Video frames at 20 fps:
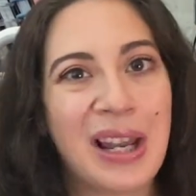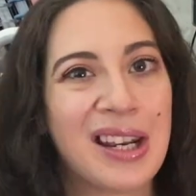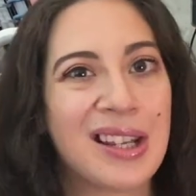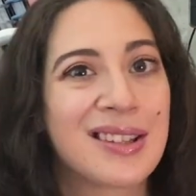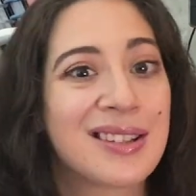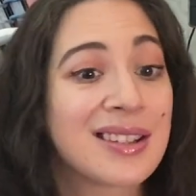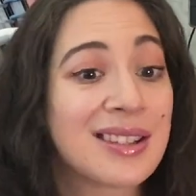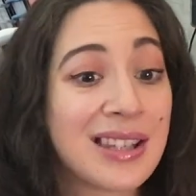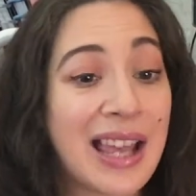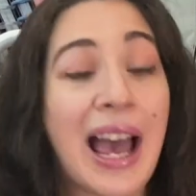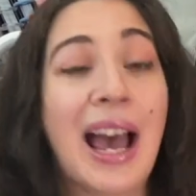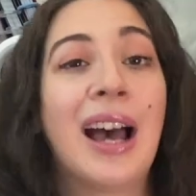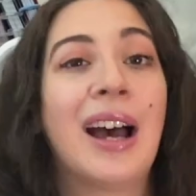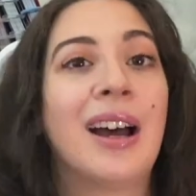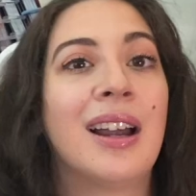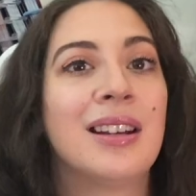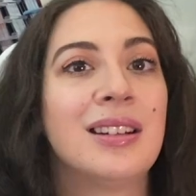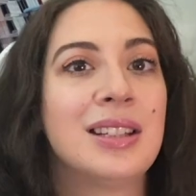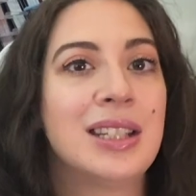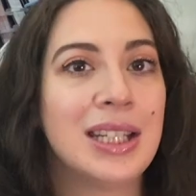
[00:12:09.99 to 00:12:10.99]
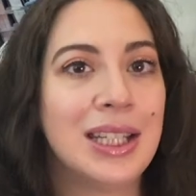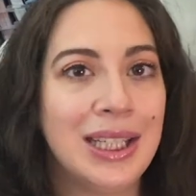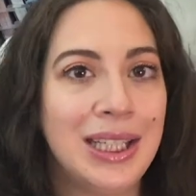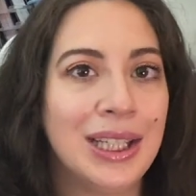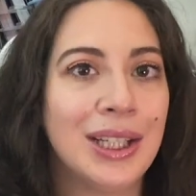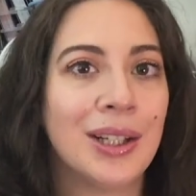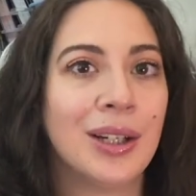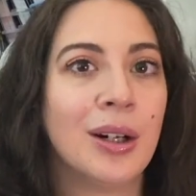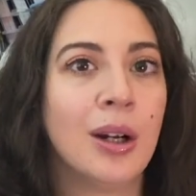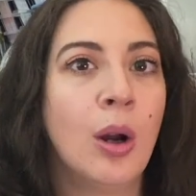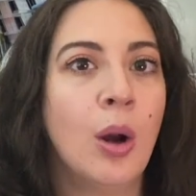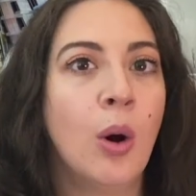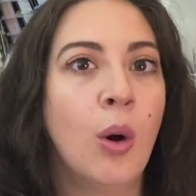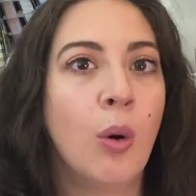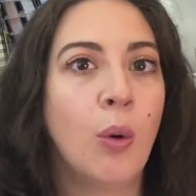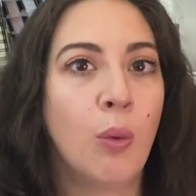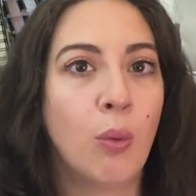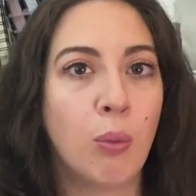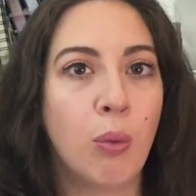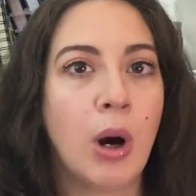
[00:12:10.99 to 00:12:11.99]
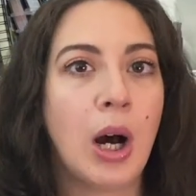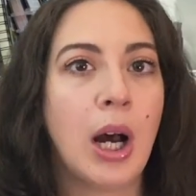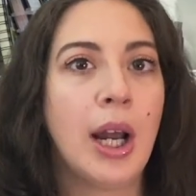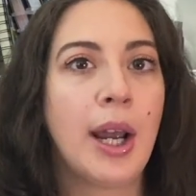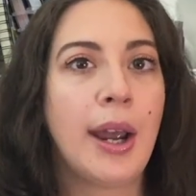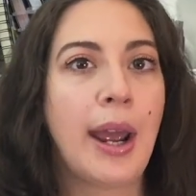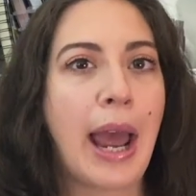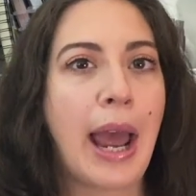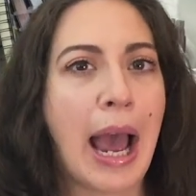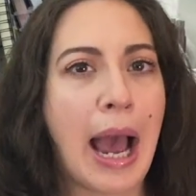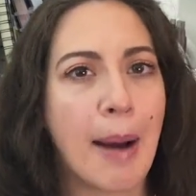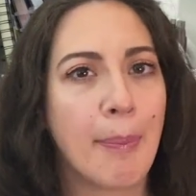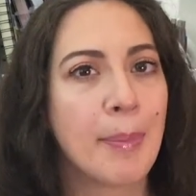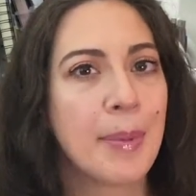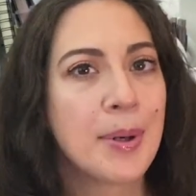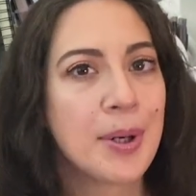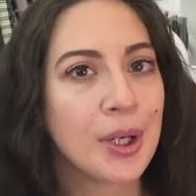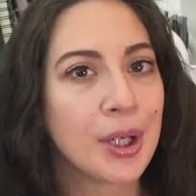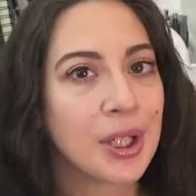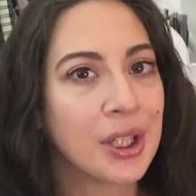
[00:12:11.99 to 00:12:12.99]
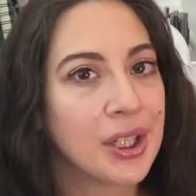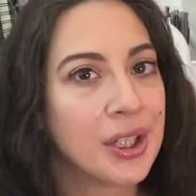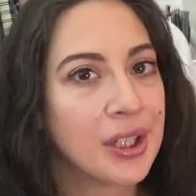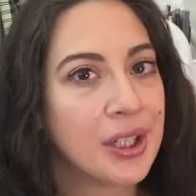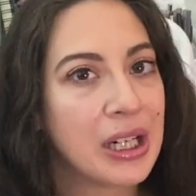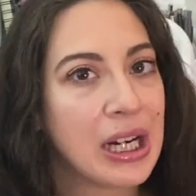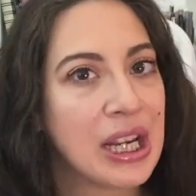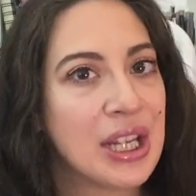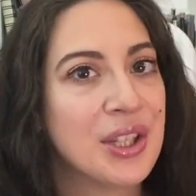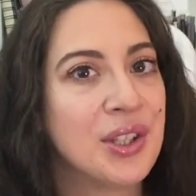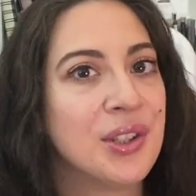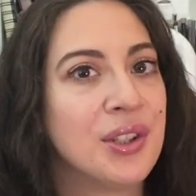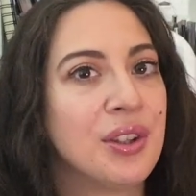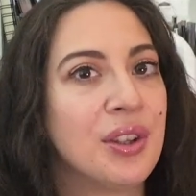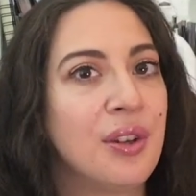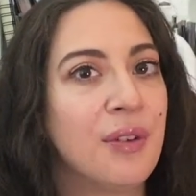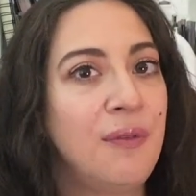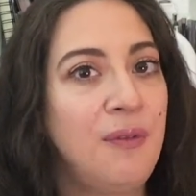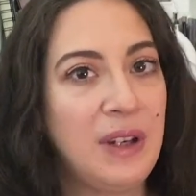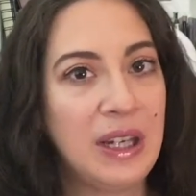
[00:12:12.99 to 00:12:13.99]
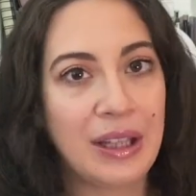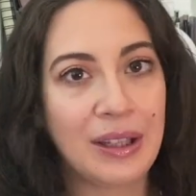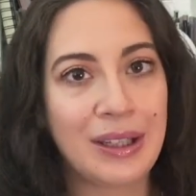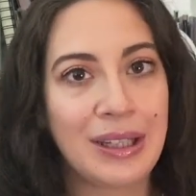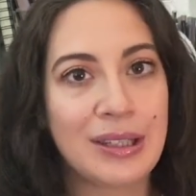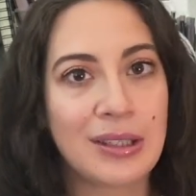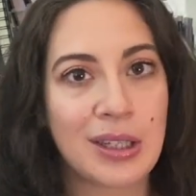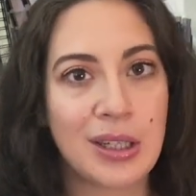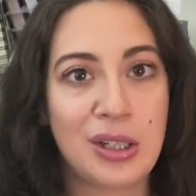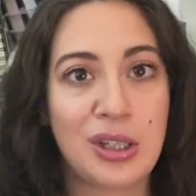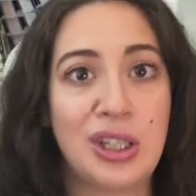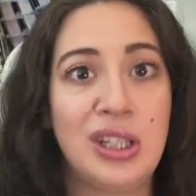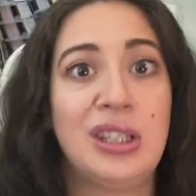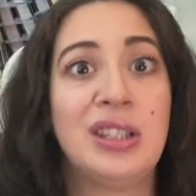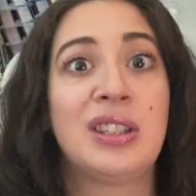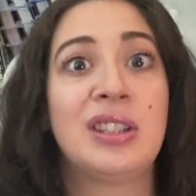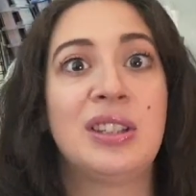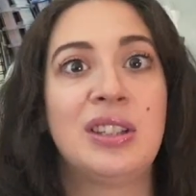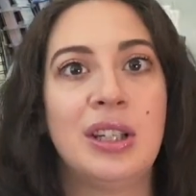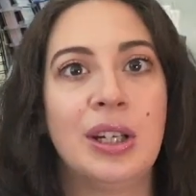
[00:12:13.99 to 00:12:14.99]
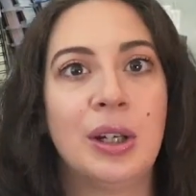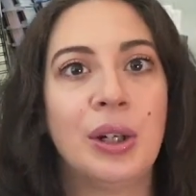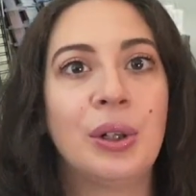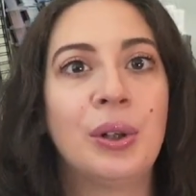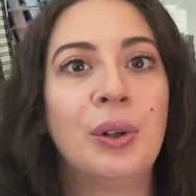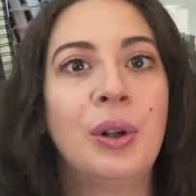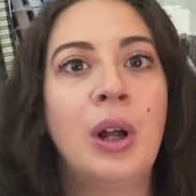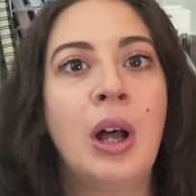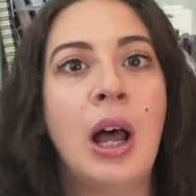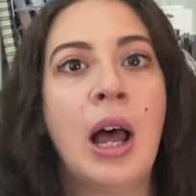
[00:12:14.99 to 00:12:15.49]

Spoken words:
and it's sad to hear what happened to her and the feelings that she still